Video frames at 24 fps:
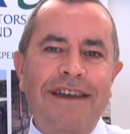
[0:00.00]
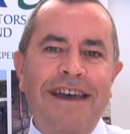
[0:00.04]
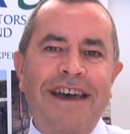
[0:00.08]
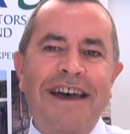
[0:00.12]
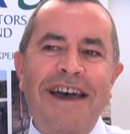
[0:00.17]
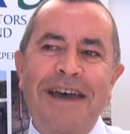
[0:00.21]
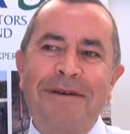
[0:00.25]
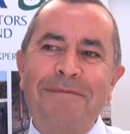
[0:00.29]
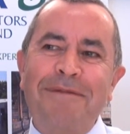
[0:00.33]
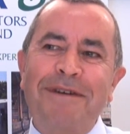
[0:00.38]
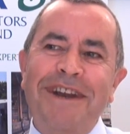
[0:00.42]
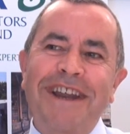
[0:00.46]

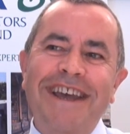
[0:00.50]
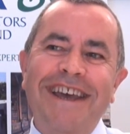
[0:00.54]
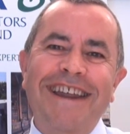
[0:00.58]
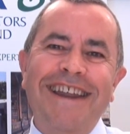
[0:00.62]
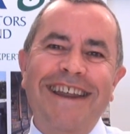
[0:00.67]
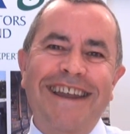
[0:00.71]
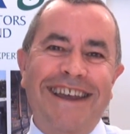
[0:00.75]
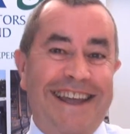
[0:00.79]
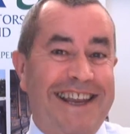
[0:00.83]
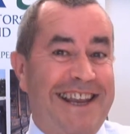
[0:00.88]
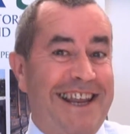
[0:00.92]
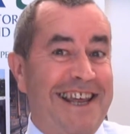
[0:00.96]
Yeah, I mean,
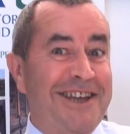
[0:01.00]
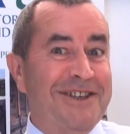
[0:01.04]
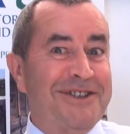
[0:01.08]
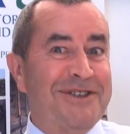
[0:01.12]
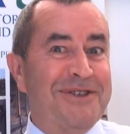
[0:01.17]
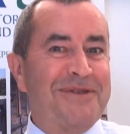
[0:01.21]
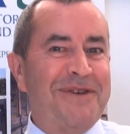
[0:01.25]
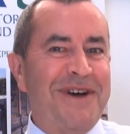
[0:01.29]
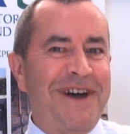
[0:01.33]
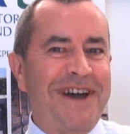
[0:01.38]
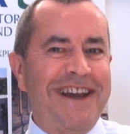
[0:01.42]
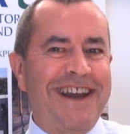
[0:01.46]
it is
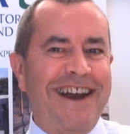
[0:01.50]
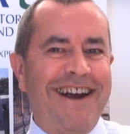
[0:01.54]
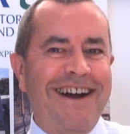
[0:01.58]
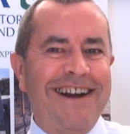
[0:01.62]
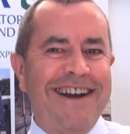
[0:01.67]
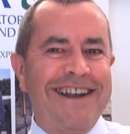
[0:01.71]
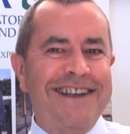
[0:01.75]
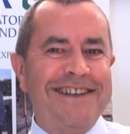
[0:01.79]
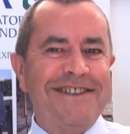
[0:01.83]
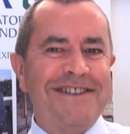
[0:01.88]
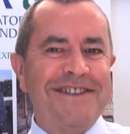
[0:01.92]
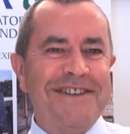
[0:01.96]
quite
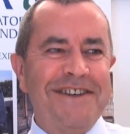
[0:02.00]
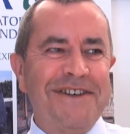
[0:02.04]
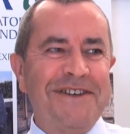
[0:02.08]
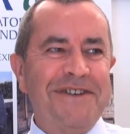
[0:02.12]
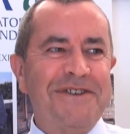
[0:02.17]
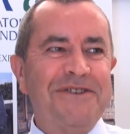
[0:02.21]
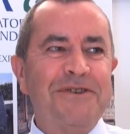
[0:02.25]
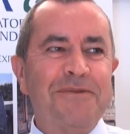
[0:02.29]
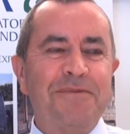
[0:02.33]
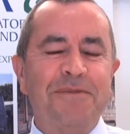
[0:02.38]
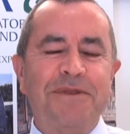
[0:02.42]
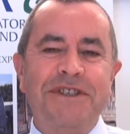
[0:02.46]
early
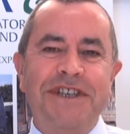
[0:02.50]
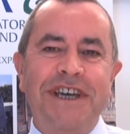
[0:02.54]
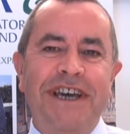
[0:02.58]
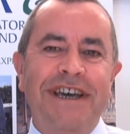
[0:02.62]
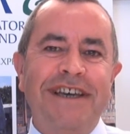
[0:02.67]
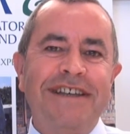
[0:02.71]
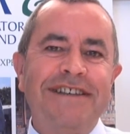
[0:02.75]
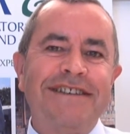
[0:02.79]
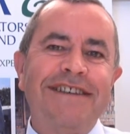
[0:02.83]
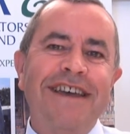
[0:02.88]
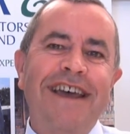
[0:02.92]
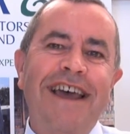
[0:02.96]
to
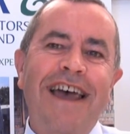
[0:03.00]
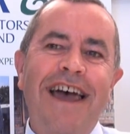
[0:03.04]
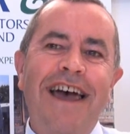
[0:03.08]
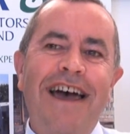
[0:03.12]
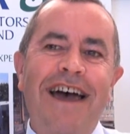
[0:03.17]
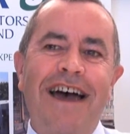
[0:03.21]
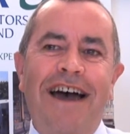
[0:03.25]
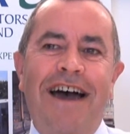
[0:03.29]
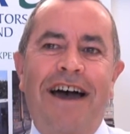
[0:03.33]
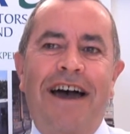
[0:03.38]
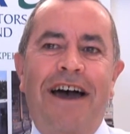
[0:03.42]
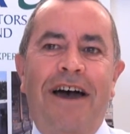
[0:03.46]
predict.
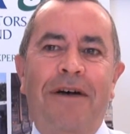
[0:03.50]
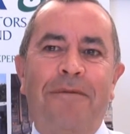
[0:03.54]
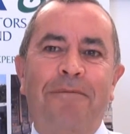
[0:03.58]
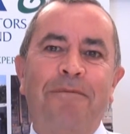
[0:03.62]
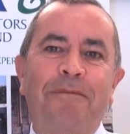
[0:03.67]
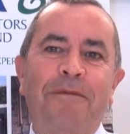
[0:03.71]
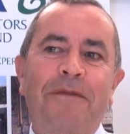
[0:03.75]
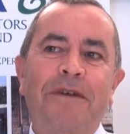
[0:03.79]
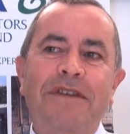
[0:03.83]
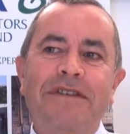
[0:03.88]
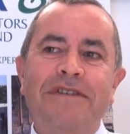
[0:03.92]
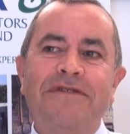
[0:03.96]

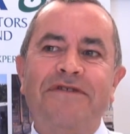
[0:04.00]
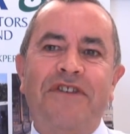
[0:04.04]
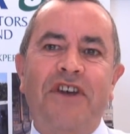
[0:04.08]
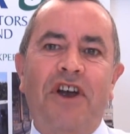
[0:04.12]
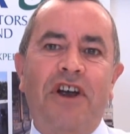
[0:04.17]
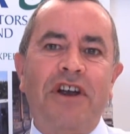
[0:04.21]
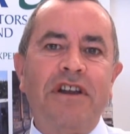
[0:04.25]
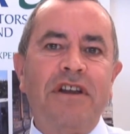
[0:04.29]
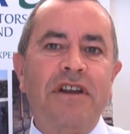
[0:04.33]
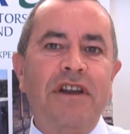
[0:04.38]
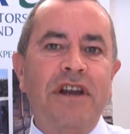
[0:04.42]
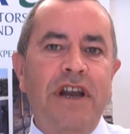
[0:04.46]

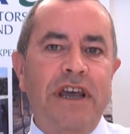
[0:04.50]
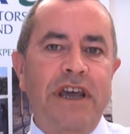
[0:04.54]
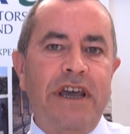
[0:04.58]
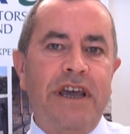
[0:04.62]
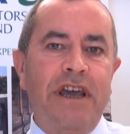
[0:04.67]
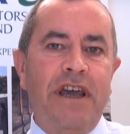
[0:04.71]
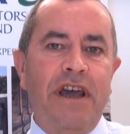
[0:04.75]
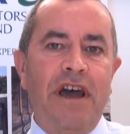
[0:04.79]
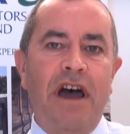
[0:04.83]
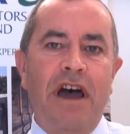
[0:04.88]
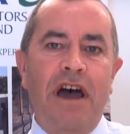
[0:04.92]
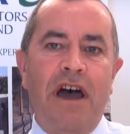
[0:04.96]

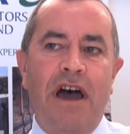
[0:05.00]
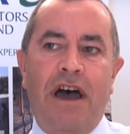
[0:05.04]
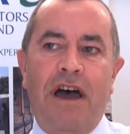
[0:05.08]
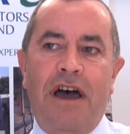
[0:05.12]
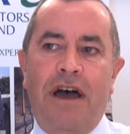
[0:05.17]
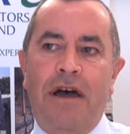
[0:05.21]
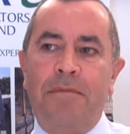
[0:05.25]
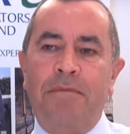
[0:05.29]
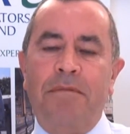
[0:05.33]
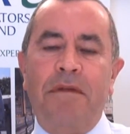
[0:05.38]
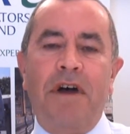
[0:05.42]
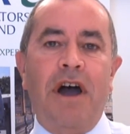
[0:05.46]
Certainly
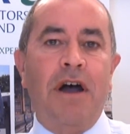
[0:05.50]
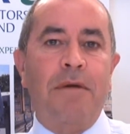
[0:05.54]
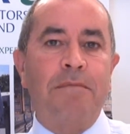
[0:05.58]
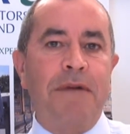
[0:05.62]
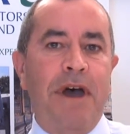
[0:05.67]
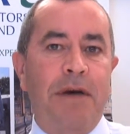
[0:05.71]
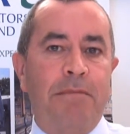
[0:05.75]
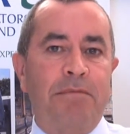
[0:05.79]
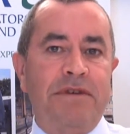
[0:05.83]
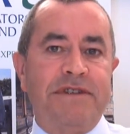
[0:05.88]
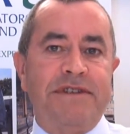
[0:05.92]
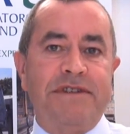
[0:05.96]
our
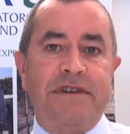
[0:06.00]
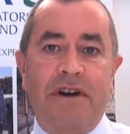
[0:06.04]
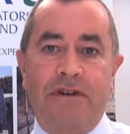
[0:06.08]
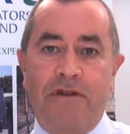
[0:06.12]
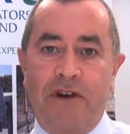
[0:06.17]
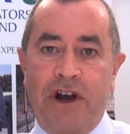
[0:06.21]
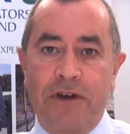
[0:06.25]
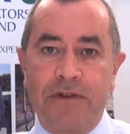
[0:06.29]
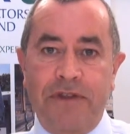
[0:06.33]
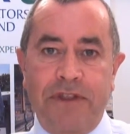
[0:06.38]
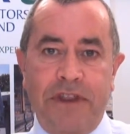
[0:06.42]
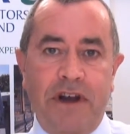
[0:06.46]
members are
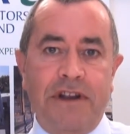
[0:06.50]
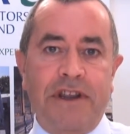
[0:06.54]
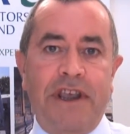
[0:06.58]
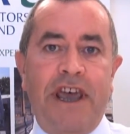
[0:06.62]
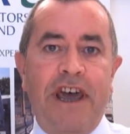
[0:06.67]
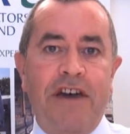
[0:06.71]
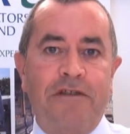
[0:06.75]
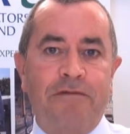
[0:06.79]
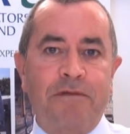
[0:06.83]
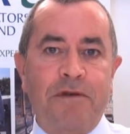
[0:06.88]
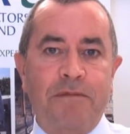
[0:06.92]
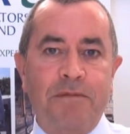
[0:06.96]
out there, they
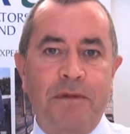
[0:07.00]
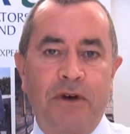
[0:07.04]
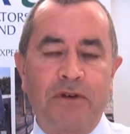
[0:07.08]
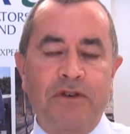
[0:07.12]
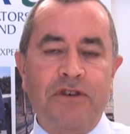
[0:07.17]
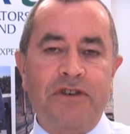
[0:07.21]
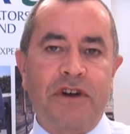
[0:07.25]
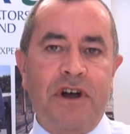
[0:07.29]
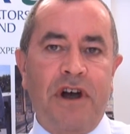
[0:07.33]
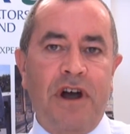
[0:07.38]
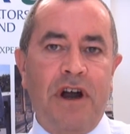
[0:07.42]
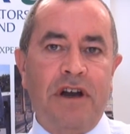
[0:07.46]
have
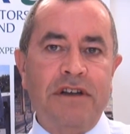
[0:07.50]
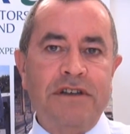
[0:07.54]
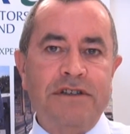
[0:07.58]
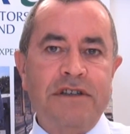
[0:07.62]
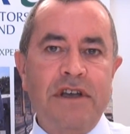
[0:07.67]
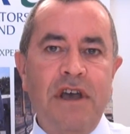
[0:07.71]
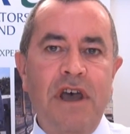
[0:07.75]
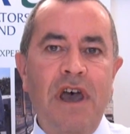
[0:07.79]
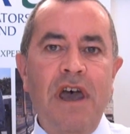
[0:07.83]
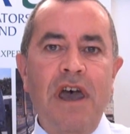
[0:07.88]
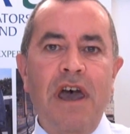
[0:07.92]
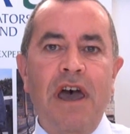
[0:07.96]
promoted Ireland,
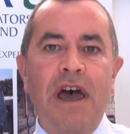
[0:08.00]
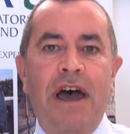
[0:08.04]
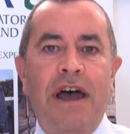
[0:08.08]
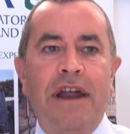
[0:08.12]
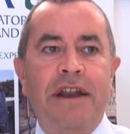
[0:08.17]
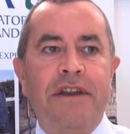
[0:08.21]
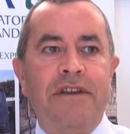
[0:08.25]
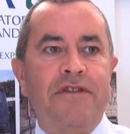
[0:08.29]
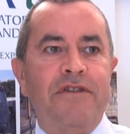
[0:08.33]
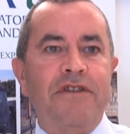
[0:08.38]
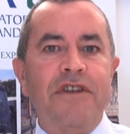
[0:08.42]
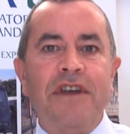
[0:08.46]

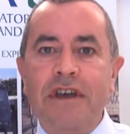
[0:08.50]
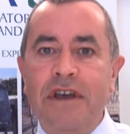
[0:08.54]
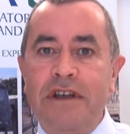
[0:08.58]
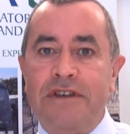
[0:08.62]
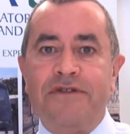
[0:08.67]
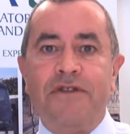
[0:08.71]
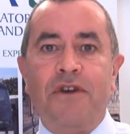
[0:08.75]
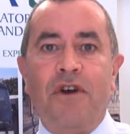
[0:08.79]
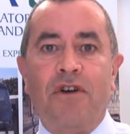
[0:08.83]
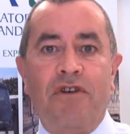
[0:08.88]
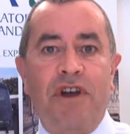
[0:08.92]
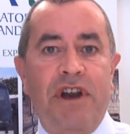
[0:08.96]
and
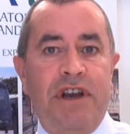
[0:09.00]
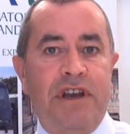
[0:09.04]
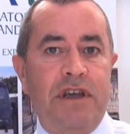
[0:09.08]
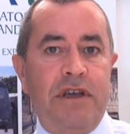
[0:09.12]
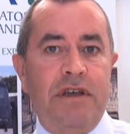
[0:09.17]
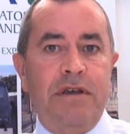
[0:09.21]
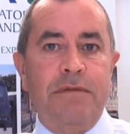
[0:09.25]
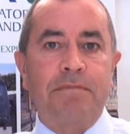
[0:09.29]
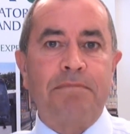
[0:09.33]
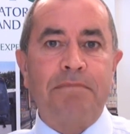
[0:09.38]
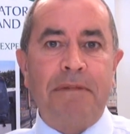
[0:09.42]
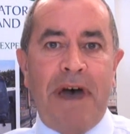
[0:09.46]
it's
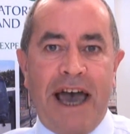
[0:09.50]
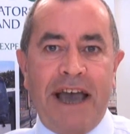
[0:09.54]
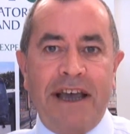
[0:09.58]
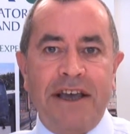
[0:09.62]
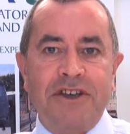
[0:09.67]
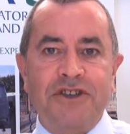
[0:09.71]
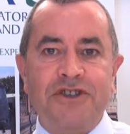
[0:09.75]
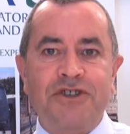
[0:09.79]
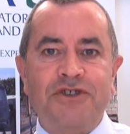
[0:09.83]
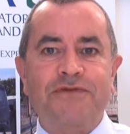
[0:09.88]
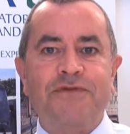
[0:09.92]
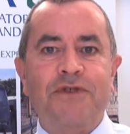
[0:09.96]
already
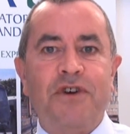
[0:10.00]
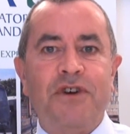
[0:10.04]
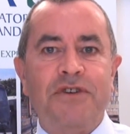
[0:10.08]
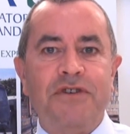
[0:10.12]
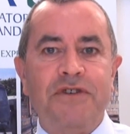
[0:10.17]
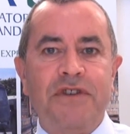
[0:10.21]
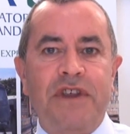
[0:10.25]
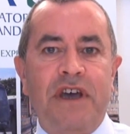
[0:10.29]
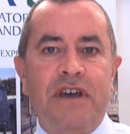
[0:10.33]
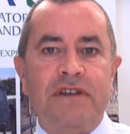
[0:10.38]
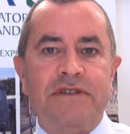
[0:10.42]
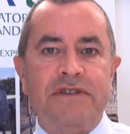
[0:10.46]
packaged for
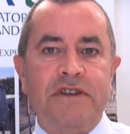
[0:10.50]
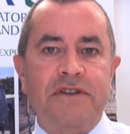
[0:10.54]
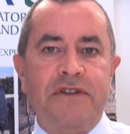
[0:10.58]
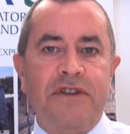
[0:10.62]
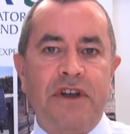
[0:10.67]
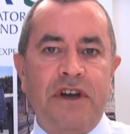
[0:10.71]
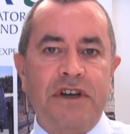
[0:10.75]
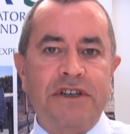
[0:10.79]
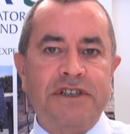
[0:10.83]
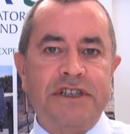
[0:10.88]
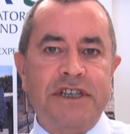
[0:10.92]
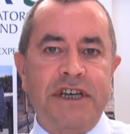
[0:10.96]

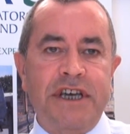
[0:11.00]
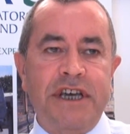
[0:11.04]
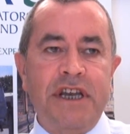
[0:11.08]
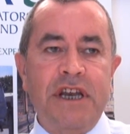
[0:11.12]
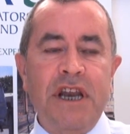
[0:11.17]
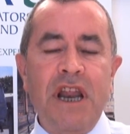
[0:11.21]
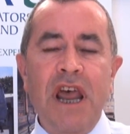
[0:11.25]
2013.